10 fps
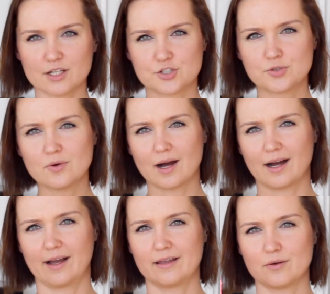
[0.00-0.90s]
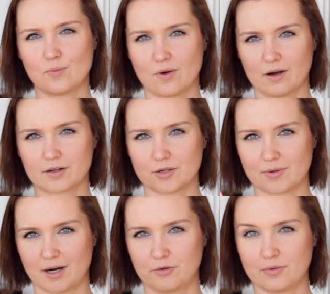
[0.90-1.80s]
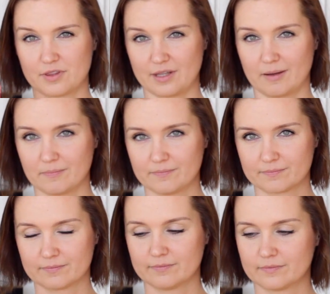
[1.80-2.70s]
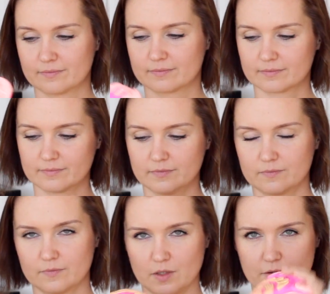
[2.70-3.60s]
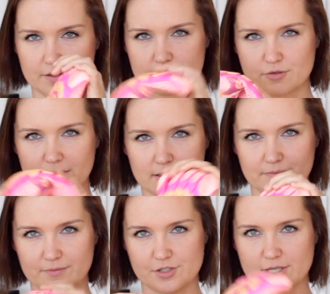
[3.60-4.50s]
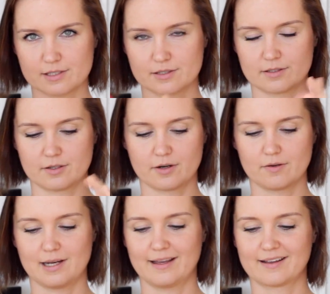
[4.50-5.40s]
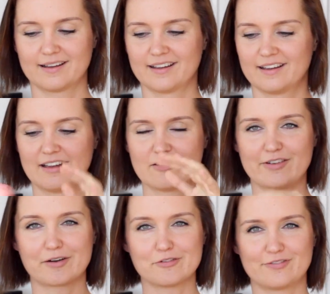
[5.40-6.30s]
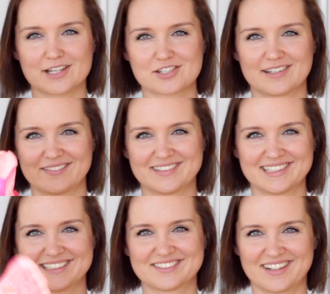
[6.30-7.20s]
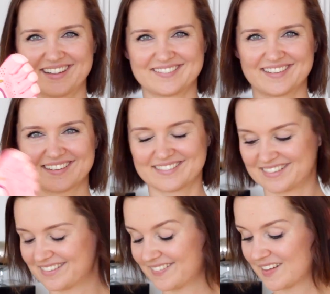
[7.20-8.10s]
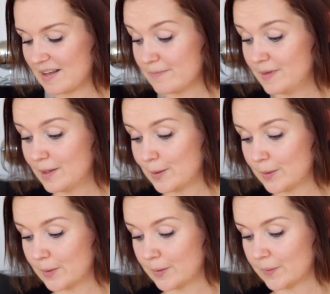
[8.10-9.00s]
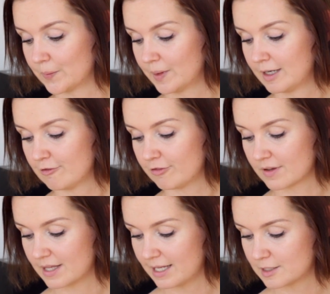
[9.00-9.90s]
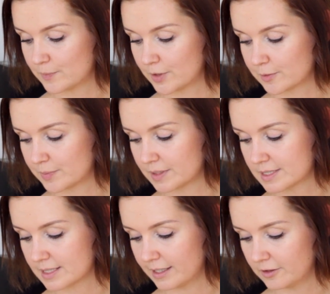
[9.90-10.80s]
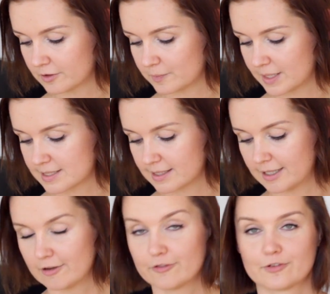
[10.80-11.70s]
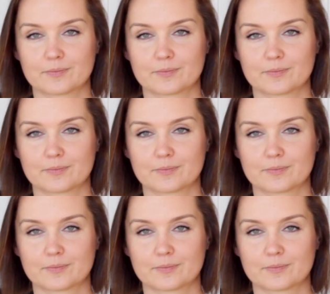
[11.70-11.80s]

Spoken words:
do I walk around with them on the street? Just, you know, like very fashionable. Do I walk around with them? No. For that purpose I got myself